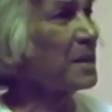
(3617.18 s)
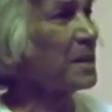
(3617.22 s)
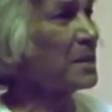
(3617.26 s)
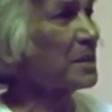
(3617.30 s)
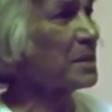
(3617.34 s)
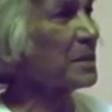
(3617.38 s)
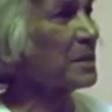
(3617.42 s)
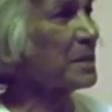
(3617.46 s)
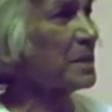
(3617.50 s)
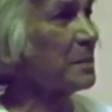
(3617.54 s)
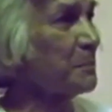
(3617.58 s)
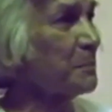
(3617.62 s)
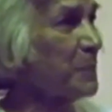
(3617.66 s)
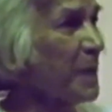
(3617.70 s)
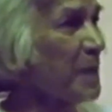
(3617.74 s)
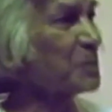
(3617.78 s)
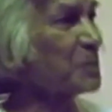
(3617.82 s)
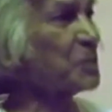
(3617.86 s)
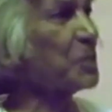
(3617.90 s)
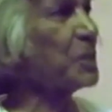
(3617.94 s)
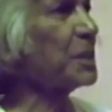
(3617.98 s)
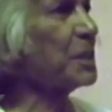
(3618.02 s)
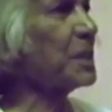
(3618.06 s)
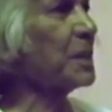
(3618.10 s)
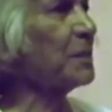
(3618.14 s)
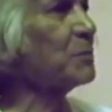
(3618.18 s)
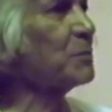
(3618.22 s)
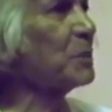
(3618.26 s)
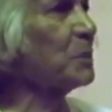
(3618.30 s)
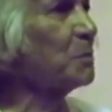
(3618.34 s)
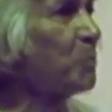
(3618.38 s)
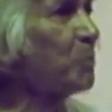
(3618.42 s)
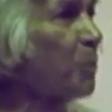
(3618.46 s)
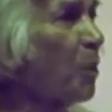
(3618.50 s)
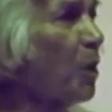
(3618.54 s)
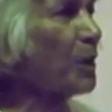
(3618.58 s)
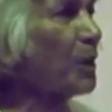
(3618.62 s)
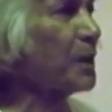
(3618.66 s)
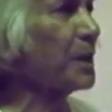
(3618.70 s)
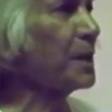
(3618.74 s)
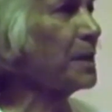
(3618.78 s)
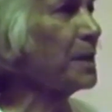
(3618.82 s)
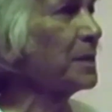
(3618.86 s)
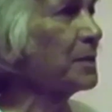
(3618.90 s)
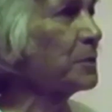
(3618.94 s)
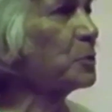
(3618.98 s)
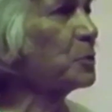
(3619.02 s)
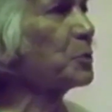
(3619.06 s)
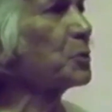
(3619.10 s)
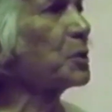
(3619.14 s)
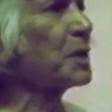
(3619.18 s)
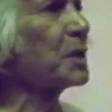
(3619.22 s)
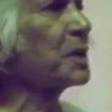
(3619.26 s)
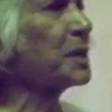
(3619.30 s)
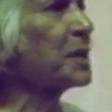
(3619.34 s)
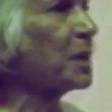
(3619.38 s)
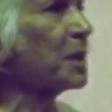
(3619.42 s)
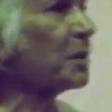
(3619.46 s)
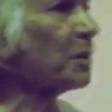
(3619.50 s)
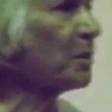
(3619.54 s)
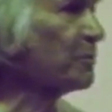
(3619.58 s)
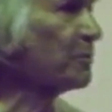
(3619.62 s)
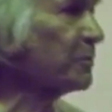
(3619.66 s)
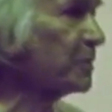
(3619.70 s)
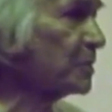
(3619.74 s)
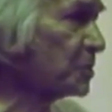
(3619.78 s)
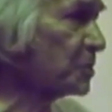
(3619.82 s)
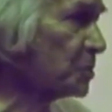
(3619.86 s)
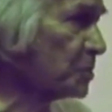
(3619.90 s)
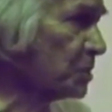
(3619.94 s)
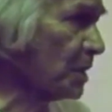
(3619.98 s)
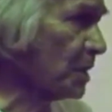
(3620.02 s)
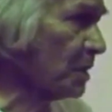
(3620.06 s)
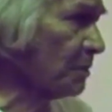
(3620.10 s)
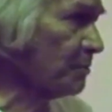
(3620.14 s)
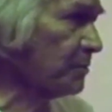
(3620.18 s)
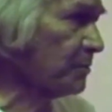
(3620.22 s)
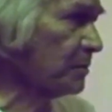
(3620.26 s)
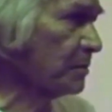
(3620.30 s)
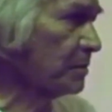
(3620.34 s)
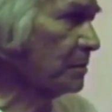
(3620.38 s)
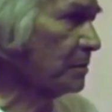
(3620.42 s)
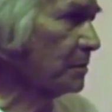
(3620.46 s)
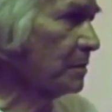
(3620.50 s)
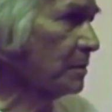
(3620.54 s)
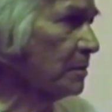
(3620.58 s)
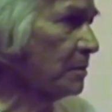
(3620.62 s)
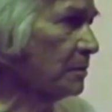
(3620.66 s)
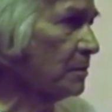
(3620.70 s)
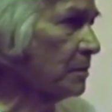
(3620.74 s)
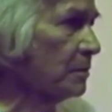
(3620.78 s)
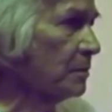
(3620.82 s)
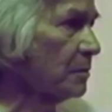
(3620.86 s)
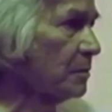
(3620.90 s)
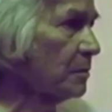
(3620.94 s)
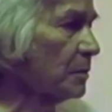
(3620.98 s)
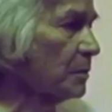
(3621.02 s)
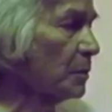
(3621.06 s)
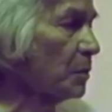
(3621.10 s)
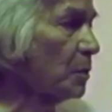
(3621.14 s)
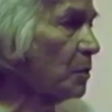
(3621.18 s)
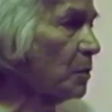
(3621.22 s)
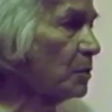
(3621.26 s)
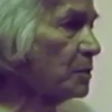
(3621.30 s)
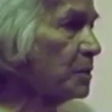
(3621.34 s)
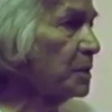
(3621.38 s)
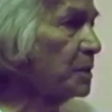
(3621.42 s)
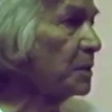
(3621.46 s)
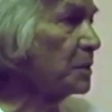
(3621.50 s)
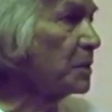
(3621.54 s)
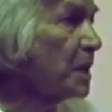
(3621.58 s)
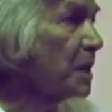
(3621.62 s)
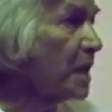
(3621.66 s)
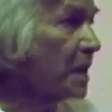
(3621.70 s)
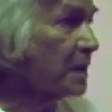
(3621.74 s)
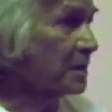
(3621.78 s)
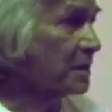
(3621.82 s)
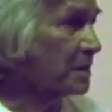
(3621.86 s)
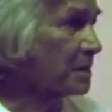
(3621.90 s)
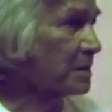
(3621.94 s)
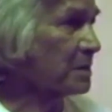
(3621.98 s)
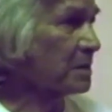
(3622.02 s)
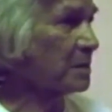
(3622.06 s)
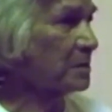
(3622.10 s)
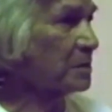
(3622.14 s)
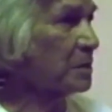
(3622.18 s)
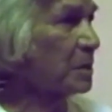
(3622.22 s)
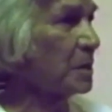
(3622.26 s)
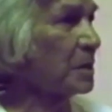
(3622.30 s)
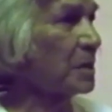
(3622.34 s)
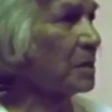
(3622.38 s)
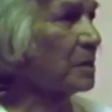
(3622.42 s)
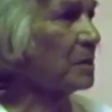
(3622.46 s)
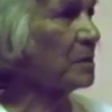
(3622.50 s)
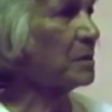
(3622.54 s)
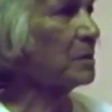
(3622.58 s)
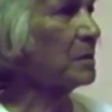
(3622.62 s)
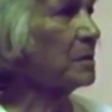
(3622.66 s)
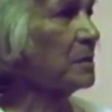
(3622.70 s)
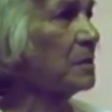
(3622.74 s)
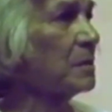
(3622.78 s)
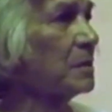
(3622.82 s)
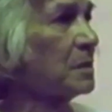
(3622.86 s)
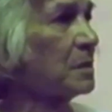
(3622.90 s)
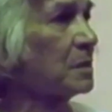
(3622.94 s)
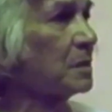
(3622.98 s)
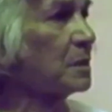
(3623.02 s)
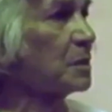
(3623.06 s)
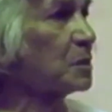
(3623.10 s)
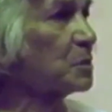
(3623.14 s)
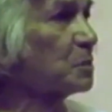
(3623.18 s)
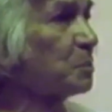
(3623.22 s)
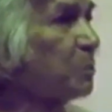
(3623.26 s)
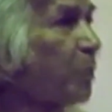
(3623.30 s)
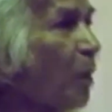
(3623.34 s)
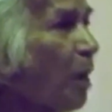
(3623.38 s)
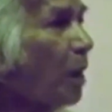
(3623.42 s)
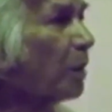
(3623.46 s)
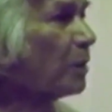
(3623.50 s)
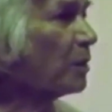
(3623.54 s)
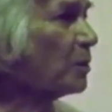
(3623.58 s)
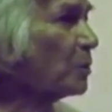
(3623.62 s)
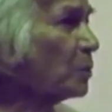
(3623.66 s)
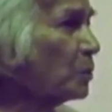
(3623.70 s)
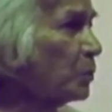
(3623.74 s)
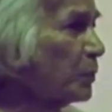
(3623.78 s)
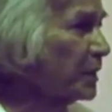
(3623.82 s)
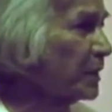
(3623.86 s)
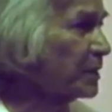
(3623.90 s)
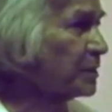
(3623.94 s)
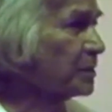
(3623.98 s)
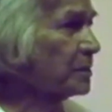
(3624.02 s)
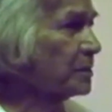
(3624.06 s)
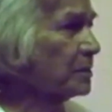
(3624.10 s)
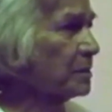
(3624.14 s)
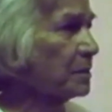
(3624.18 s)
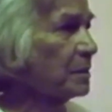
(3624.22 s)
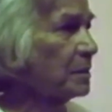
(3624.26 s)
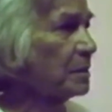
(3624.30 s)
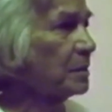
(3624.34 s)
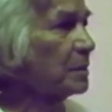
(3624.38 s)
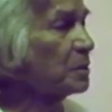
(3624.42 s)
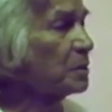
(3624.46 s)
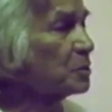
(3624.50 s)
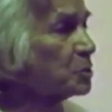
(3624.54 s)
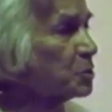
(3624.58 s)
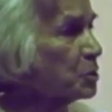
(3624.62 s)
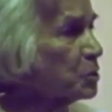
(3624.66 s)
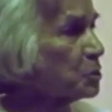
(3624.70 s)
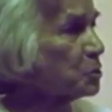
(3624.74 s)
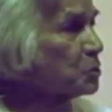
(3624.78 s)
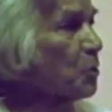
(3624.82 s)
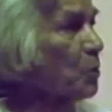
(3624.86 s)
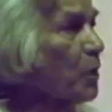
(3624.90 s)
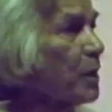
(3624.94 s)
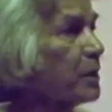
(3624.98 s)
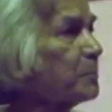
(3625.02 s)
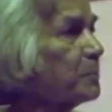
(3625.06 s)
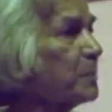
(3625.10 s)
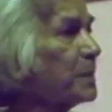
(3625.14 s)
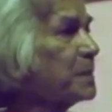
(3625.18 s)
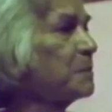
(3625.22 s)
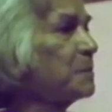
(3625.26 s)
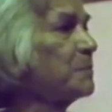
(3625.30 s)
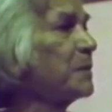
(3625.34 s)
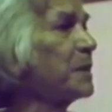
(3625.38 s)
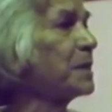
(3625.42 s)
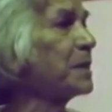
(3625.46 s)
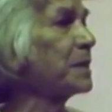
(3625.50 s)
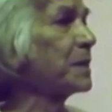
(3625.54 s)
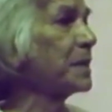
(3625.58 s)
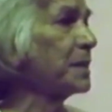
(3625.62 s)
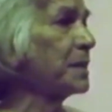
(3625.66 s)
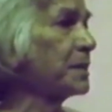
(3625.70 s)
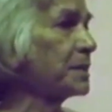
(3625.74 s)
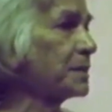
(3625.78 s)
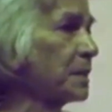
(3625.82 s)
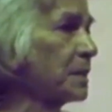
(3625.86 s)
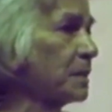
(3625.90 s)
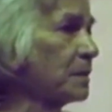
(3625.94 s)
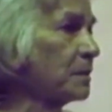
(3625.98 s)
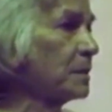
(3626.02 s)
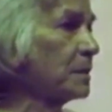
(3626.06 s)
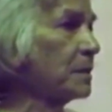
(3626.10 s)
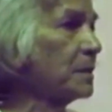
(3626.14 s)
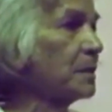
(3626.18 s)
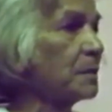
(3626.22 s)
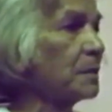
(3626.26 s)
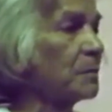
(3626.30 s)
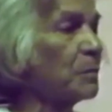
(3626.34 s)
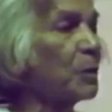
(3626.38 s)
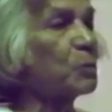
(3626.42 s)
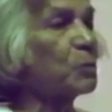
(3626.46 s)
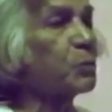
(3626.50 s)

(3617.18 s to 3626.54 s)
innate capacity of the body to take care of itself. You know, the innate thing is born with, is destroyed by the medication.